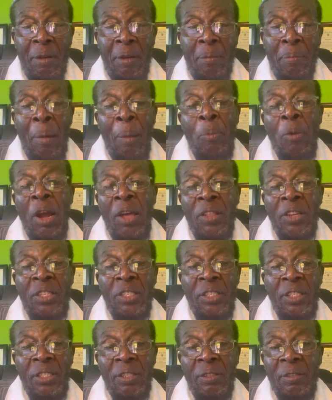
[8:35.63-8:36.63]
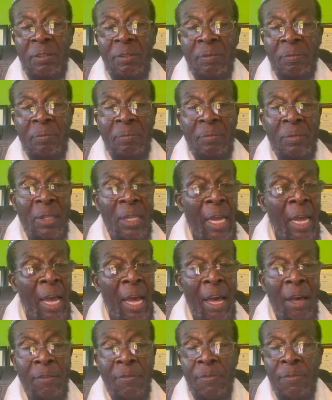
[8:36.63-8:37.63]
My brothers,
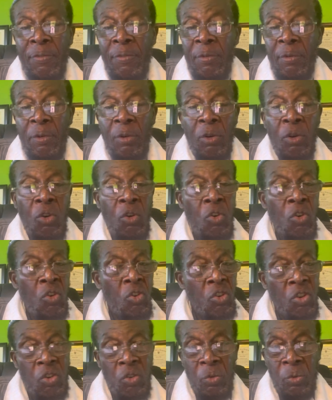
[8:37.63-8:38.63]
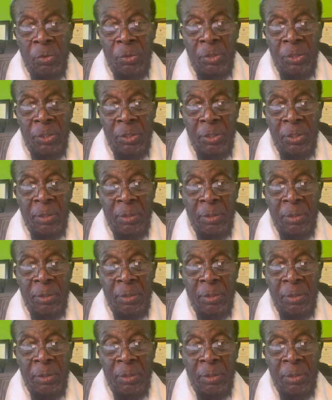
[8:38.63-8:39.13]
have good news.